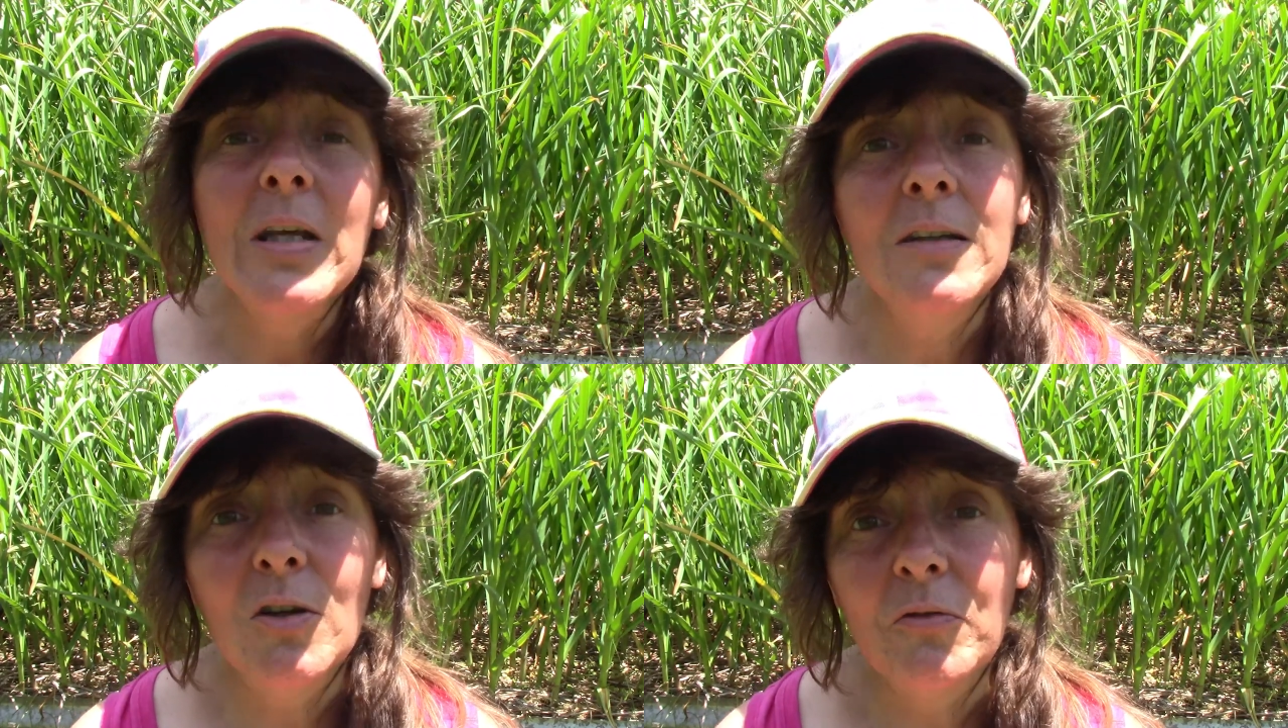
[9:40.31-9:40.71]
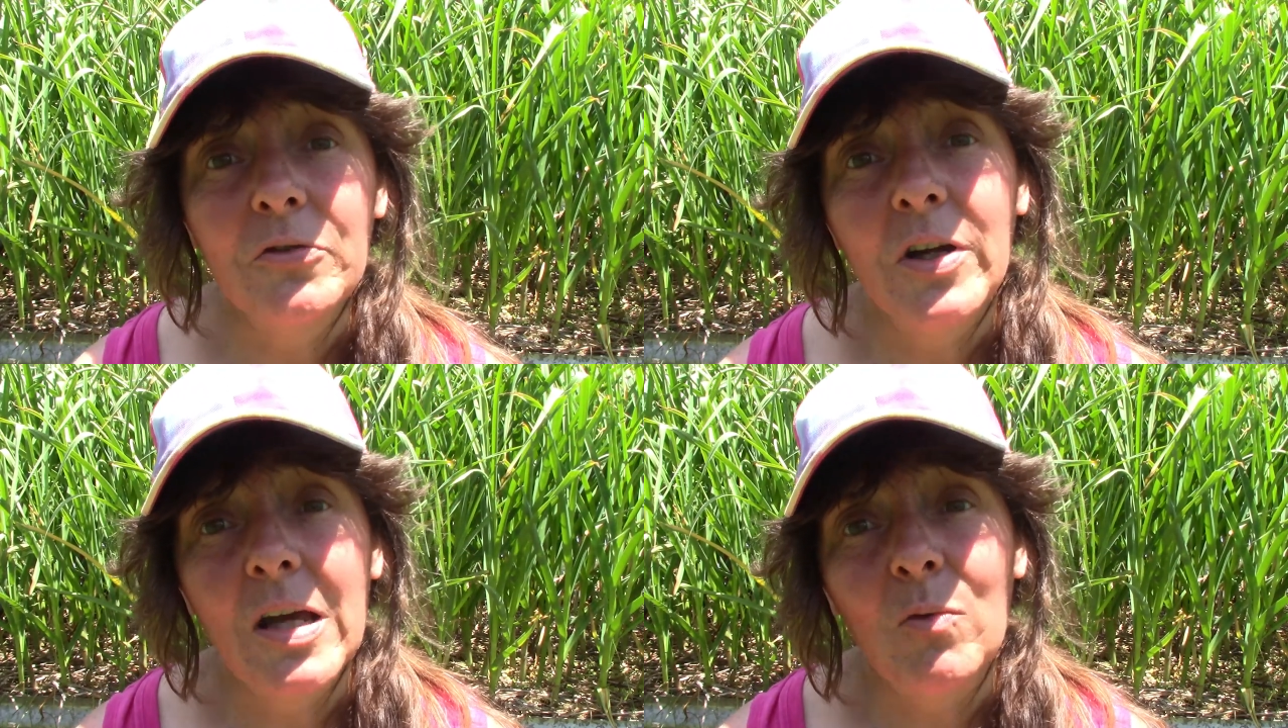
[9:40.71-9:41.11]
And don't
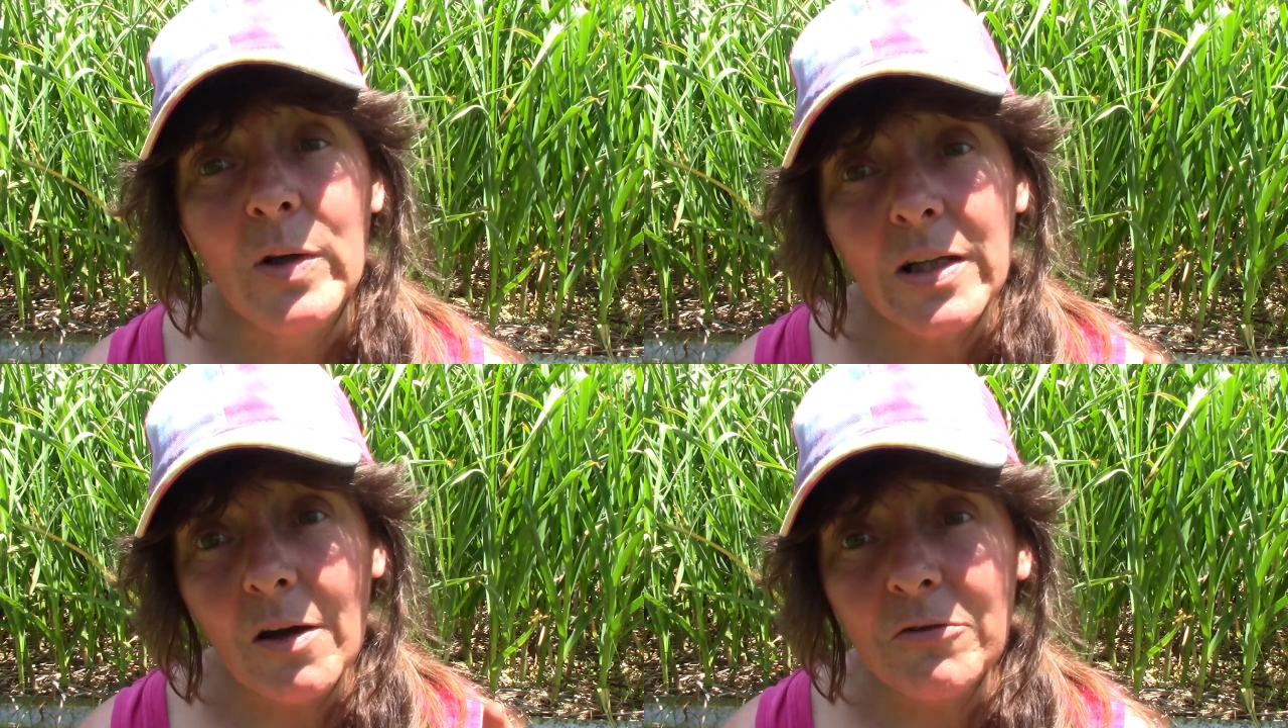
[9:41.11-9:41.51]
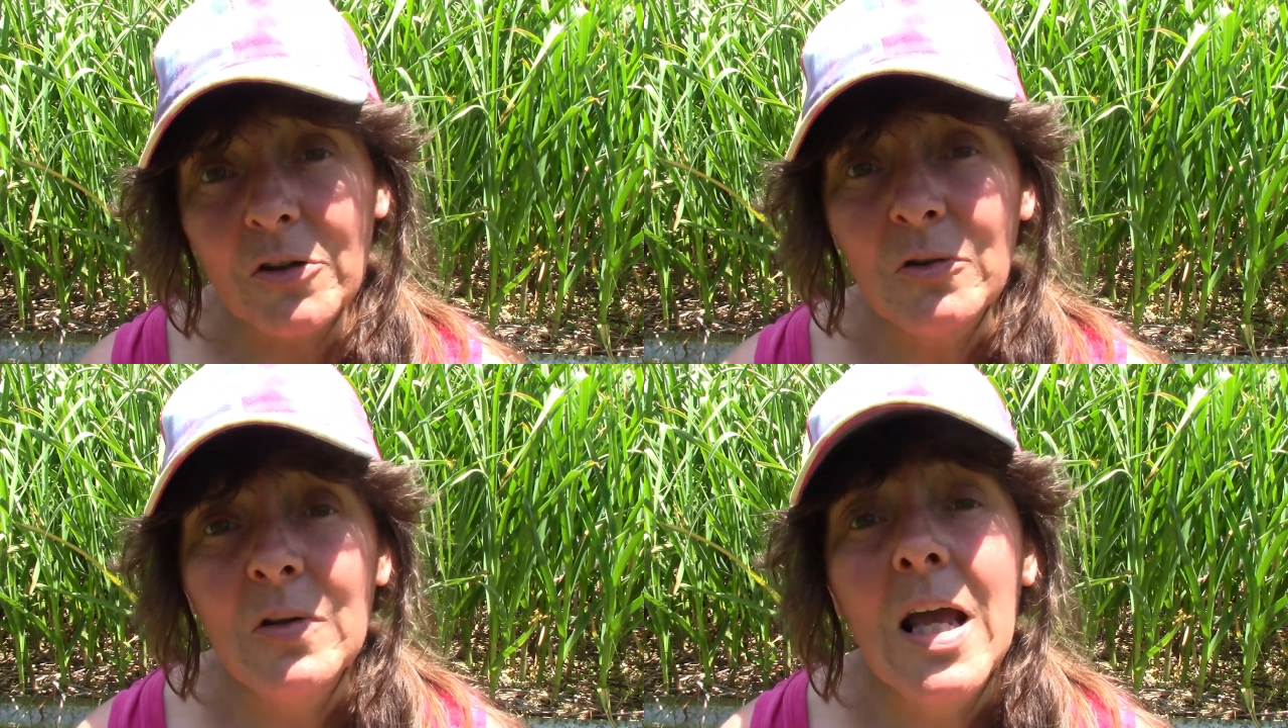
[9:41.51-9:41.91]
forget, we love
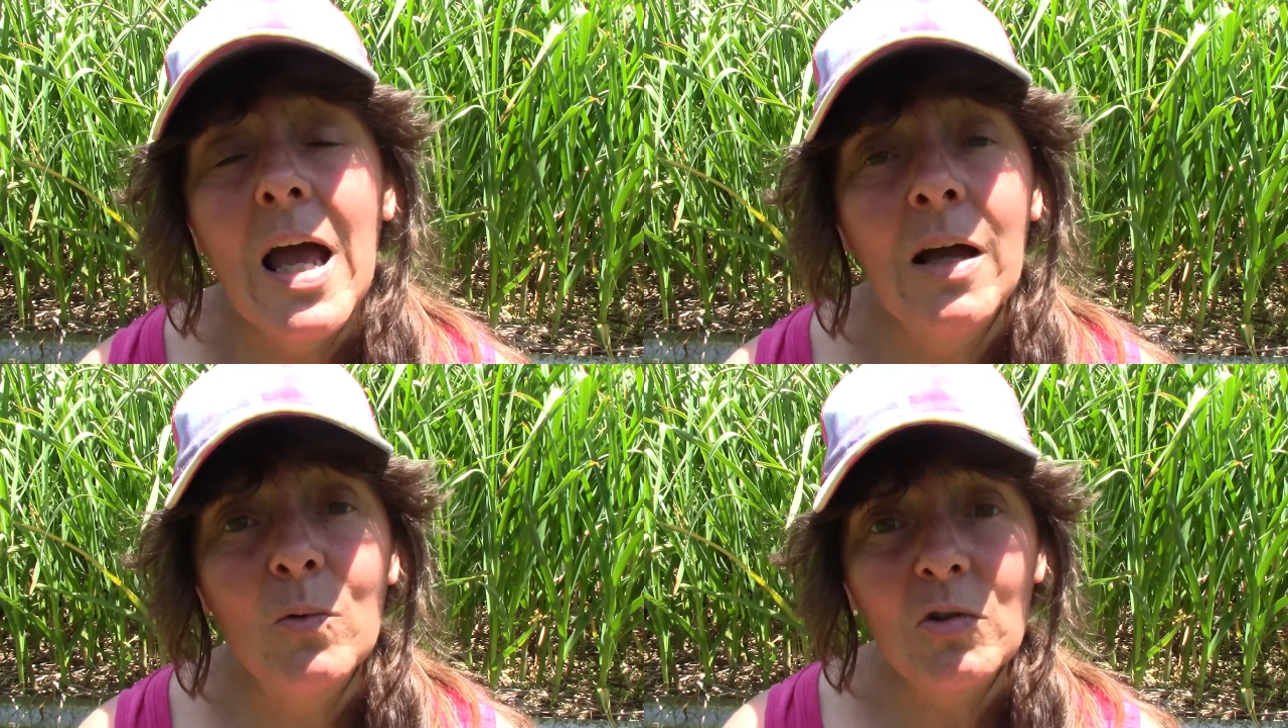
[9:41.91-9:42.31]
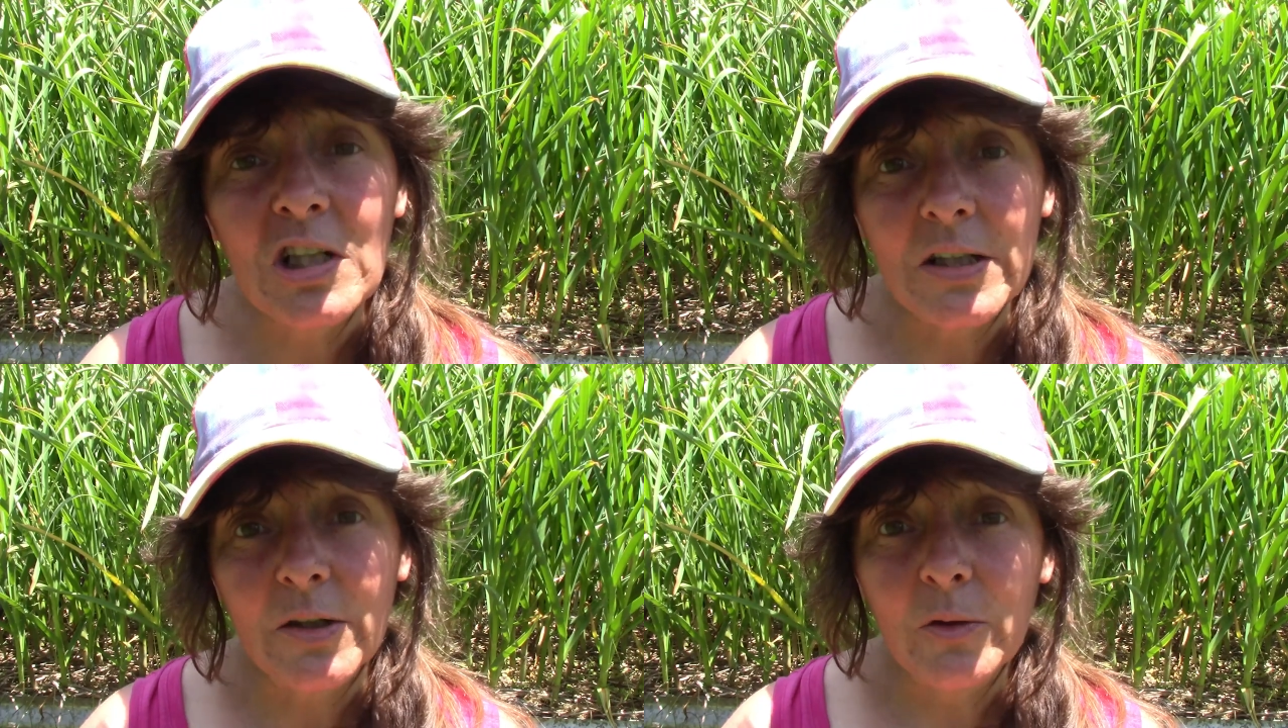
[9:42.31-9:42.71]
you, and we'll
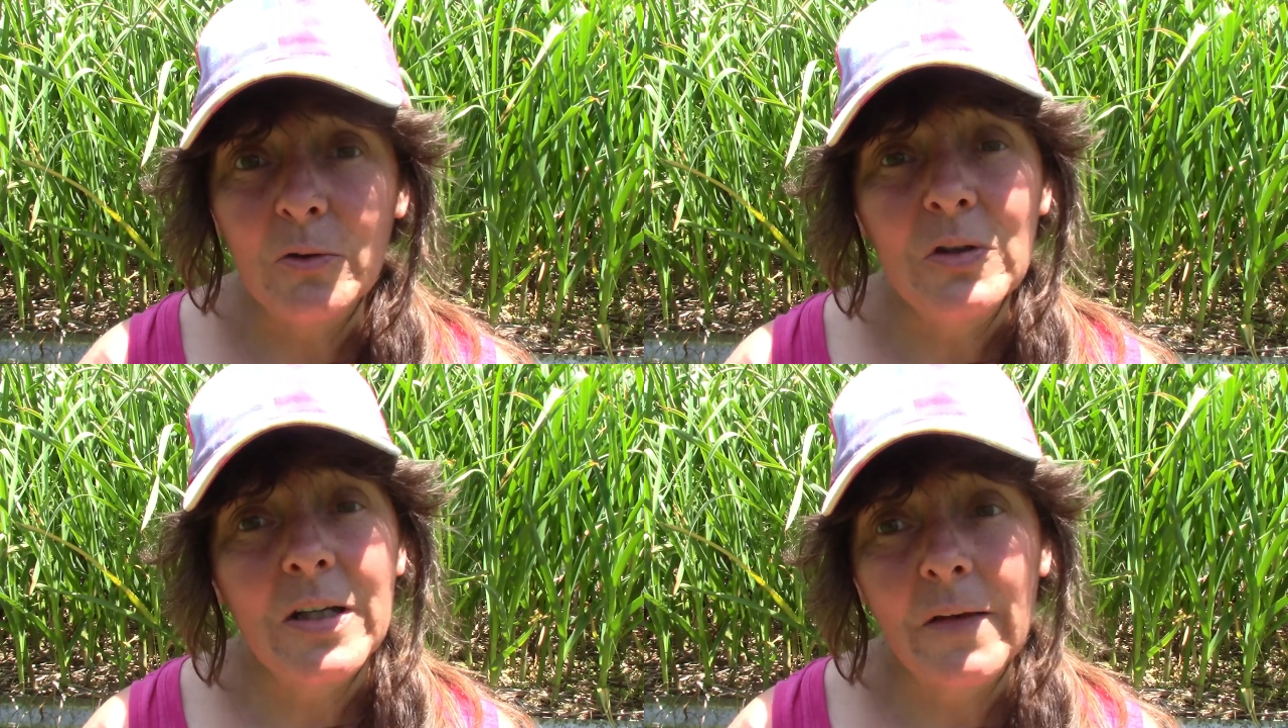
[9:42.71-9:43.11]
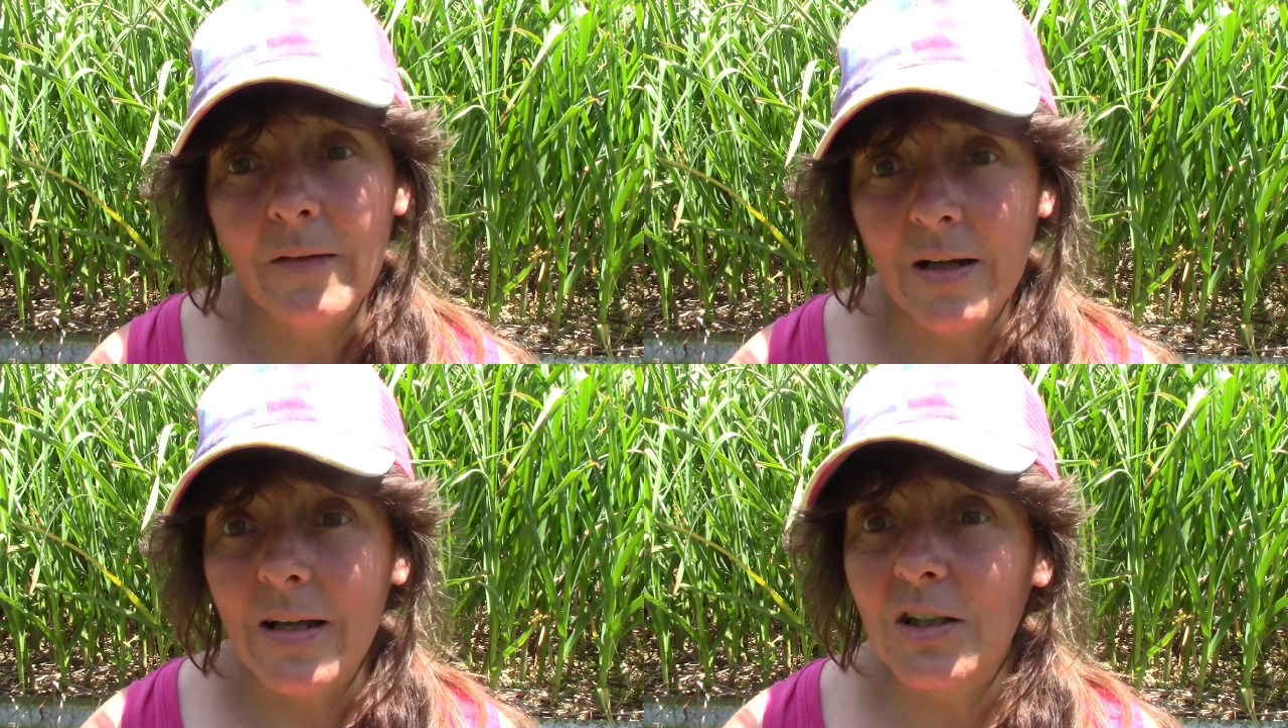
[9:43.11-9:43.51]
see you in
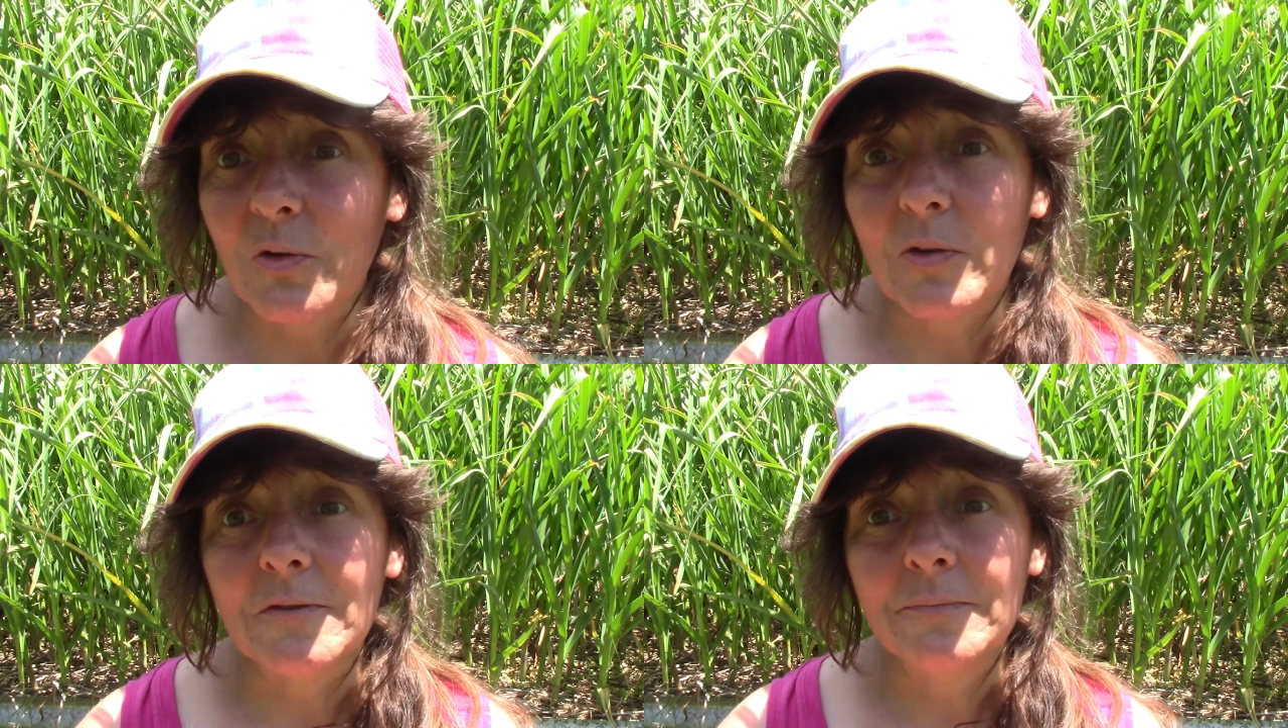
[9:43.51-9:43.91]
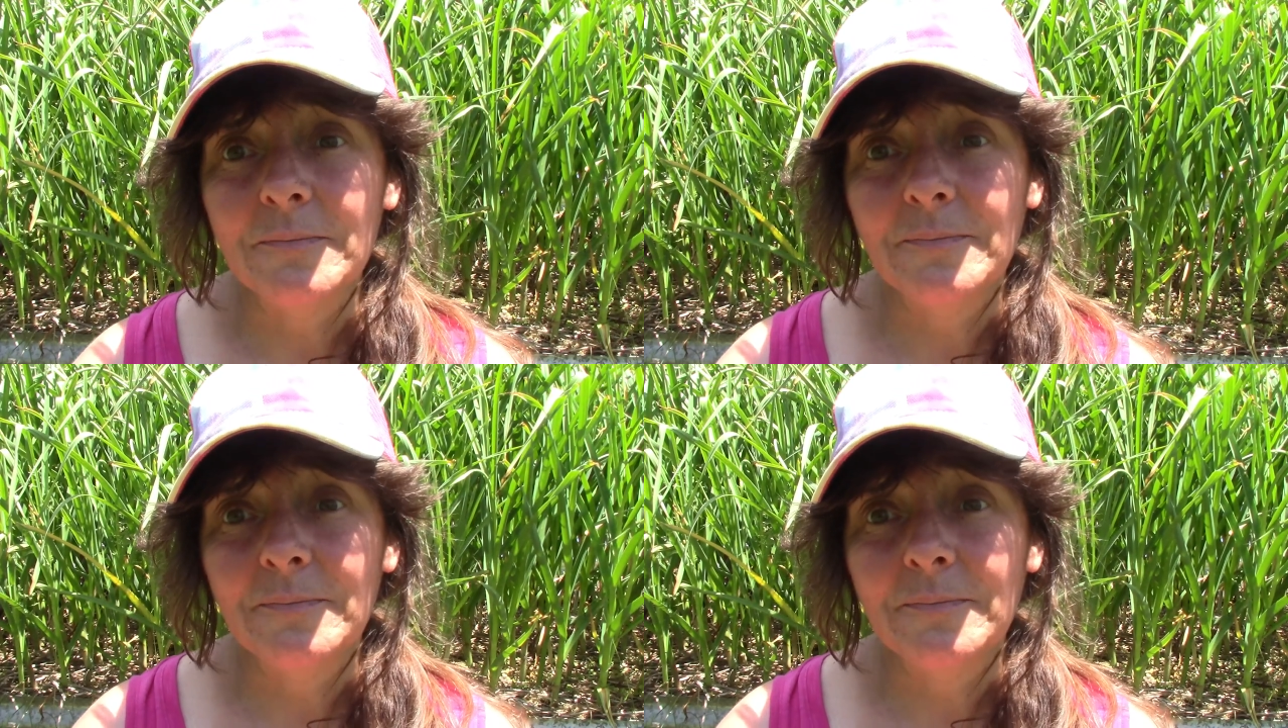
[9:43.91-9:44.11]
the next one.